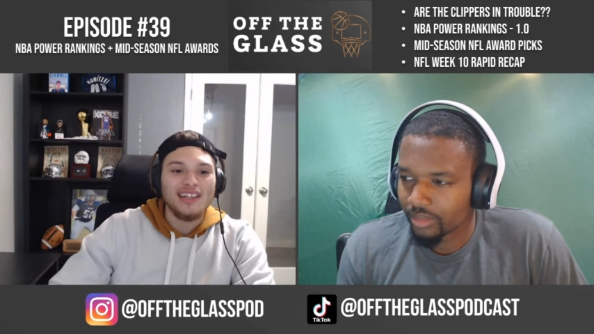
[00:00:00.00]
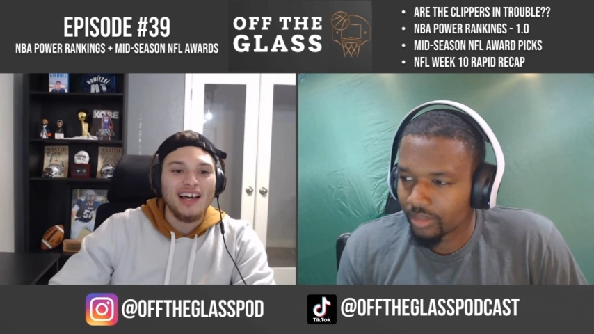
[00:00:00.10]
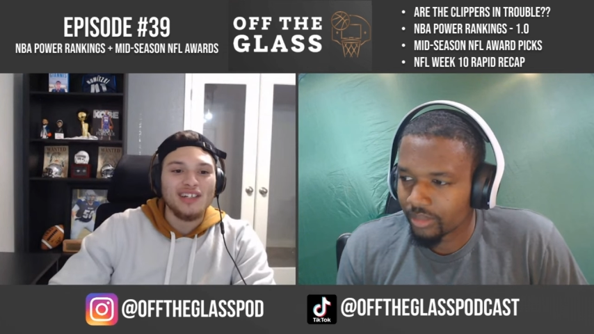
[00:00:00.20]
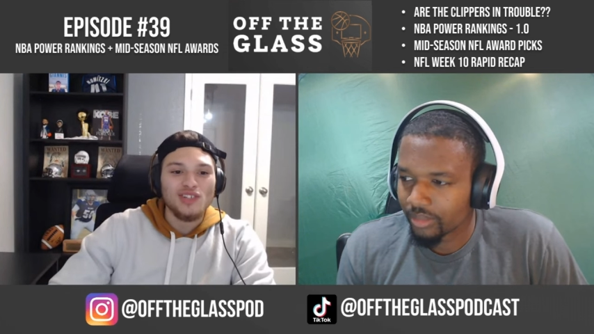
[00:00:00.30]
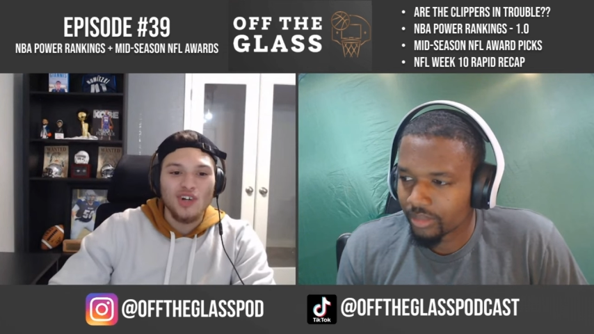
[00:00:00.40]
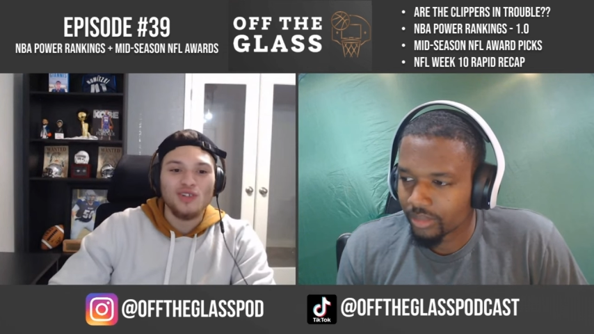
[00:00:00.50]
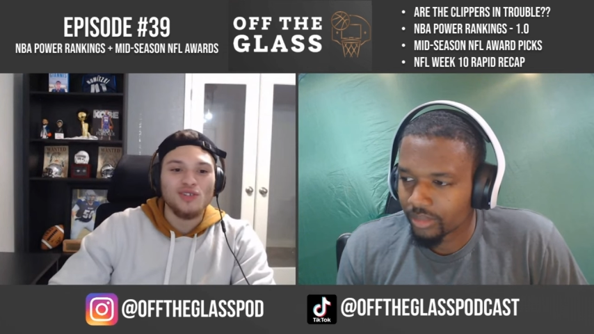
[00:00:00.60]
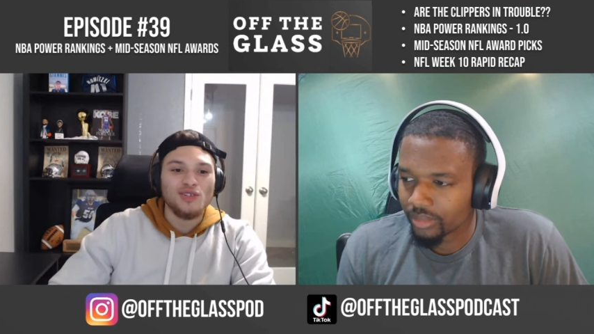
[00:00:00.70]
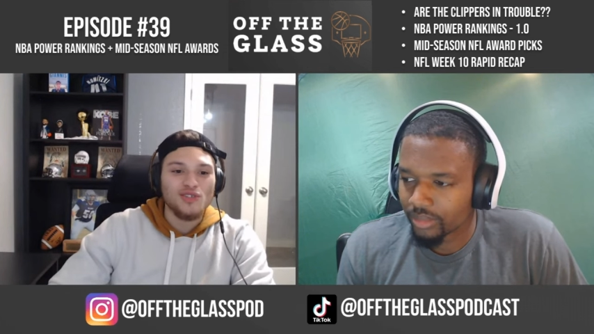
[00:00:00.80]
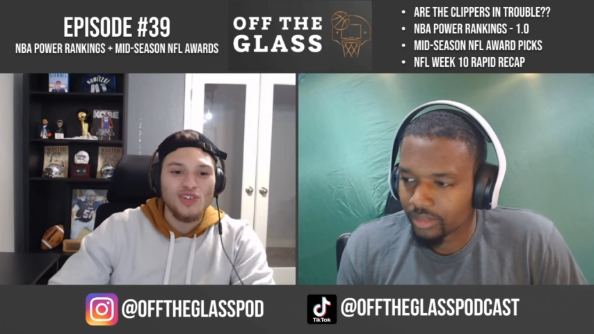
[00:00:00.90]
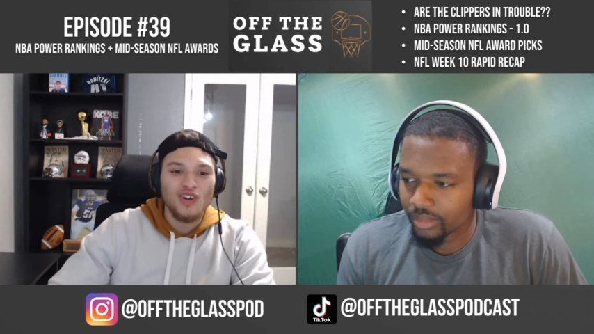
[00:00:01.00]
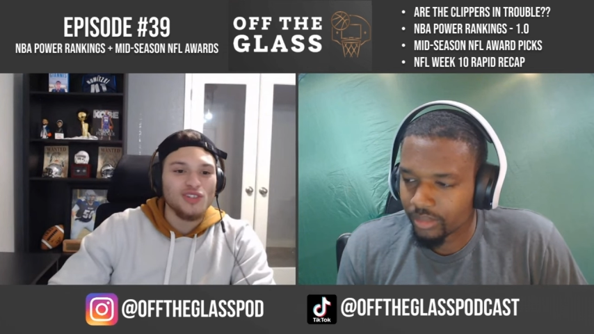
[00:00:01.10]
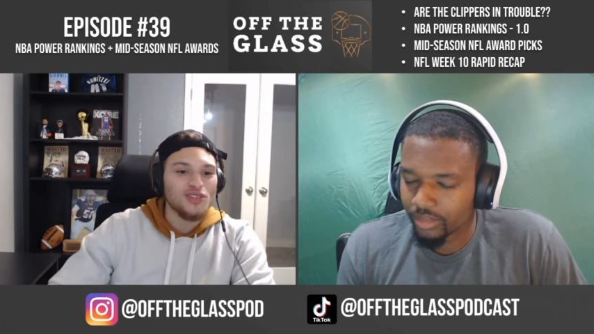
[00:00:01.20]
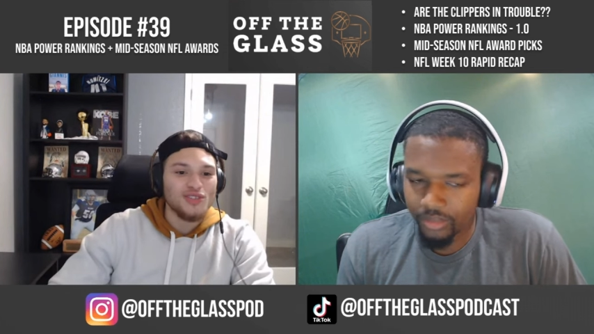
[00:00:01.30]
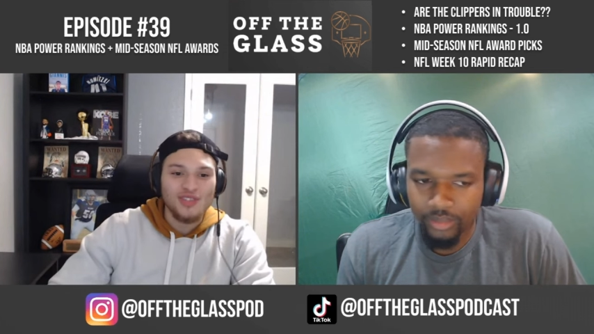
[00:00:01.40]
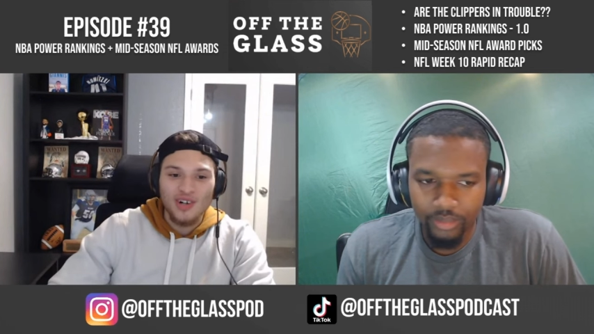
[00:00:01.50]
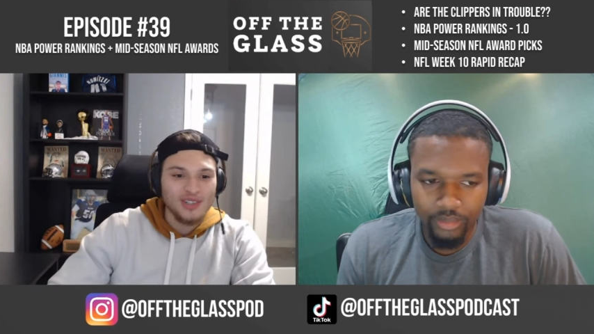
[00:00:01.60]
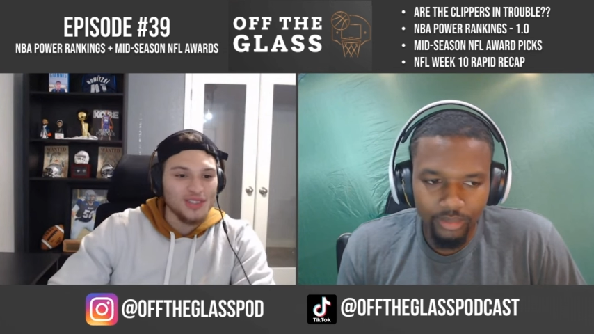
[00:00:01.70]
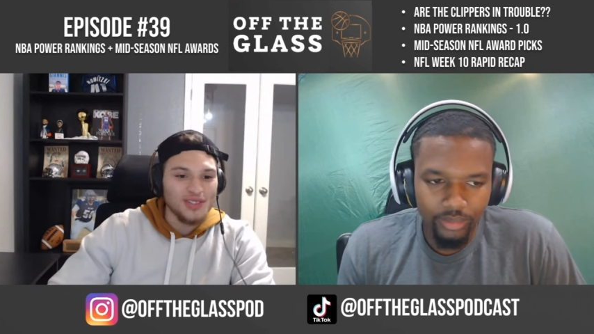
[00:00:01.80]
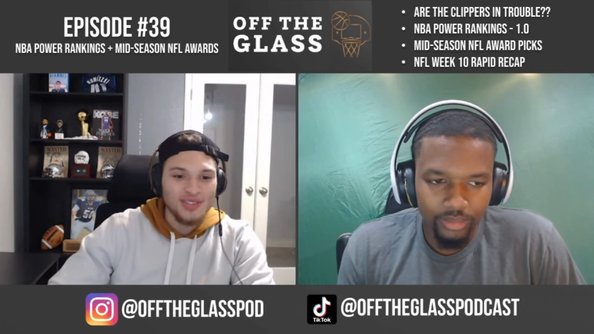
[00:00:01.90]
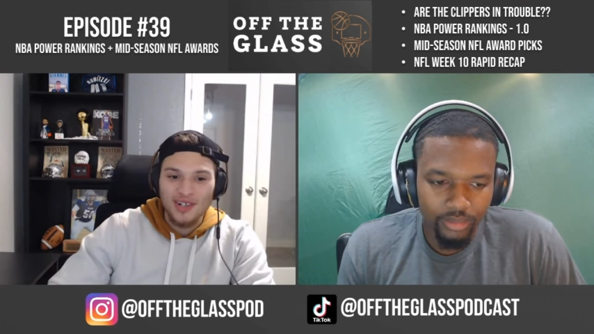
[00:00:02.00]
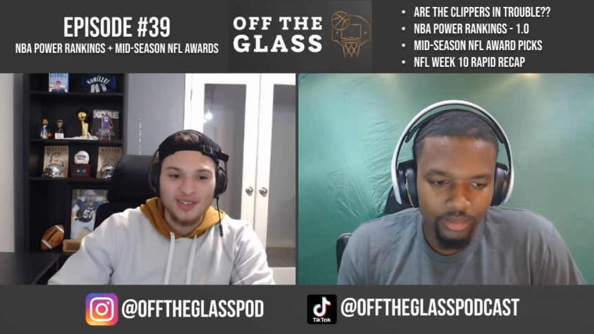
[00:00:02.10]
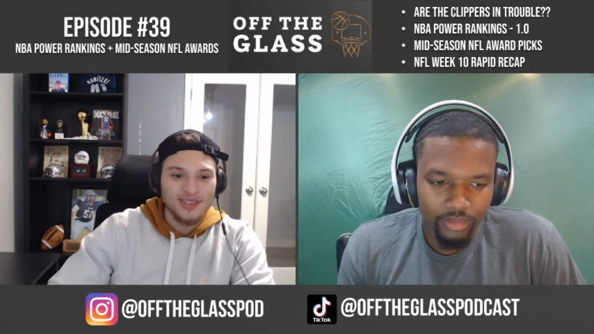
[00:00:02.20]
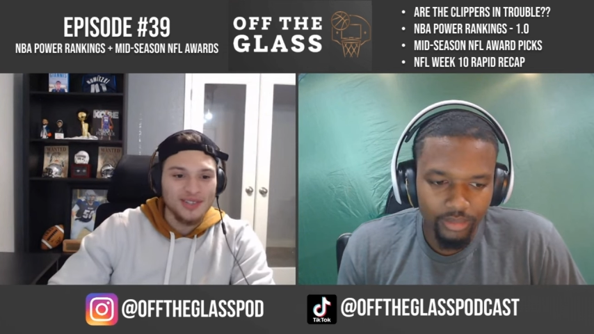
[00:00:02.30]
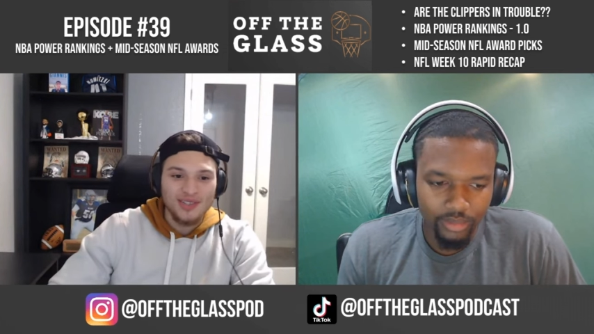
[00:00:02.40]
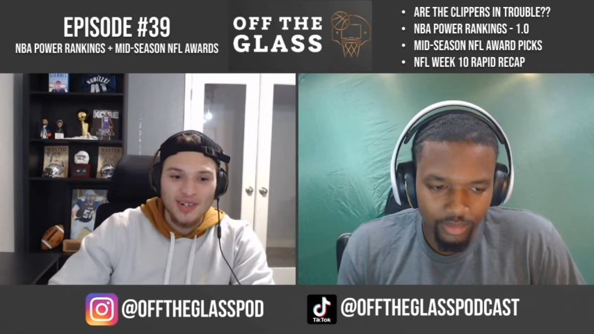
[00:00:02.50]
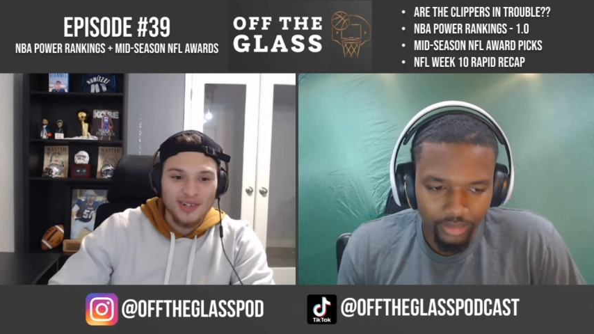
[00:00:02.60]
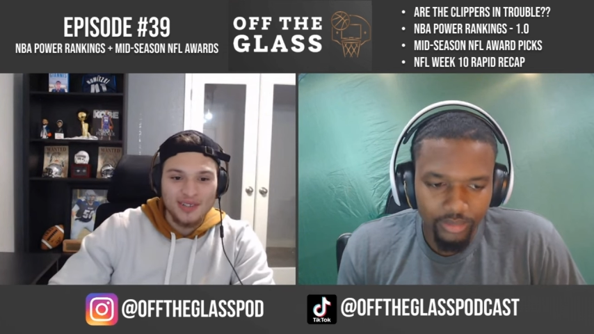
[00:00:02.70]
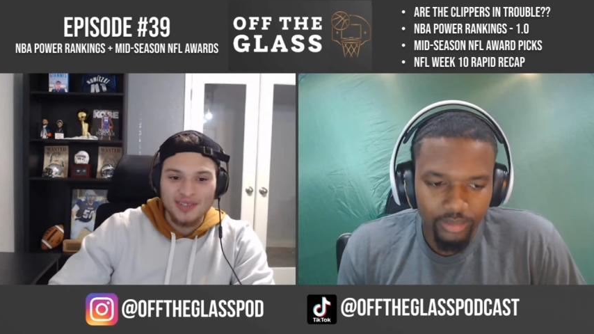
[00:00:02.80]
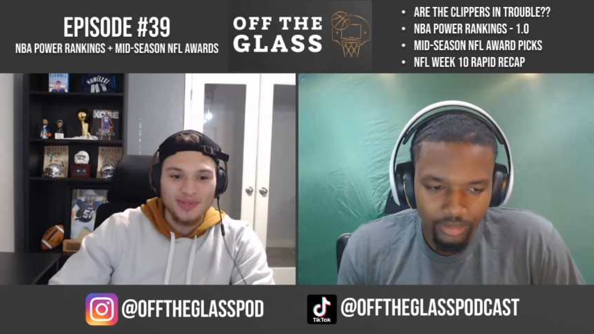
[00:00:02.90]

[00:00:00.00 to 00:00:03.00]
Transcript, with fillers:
Speaker 1: Like Chargers, Chargers, Chargers, Chargers, Chargers.